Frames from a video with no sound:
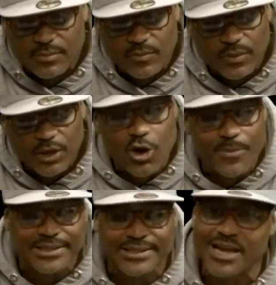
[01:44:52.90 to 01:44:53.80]
You know how
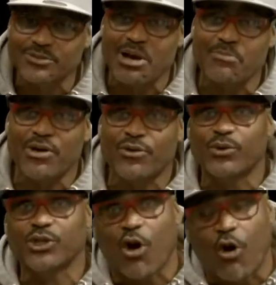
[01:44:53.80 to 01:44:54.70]
many times my mother
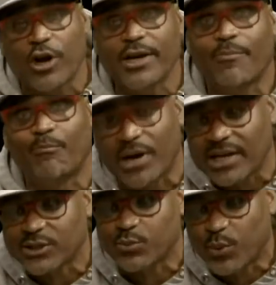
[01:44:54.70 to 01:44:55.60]
was on the
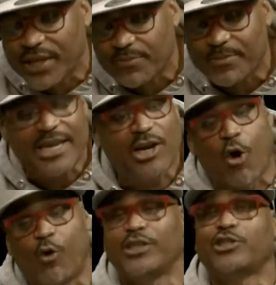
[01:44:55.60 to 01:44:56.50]
bus with me
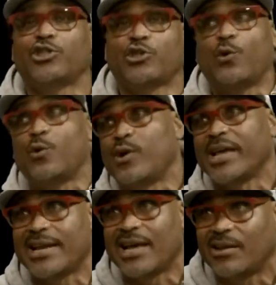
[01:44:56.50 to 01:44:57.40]
going to school in
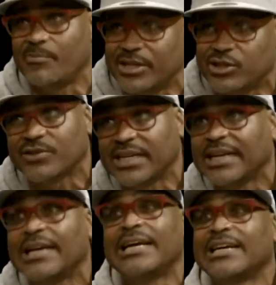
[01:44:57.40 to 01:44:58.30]
elementary
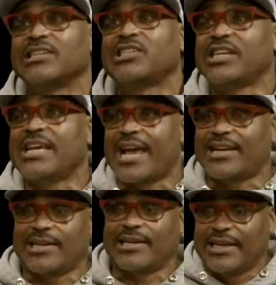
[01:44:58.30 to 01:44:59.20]
because she had to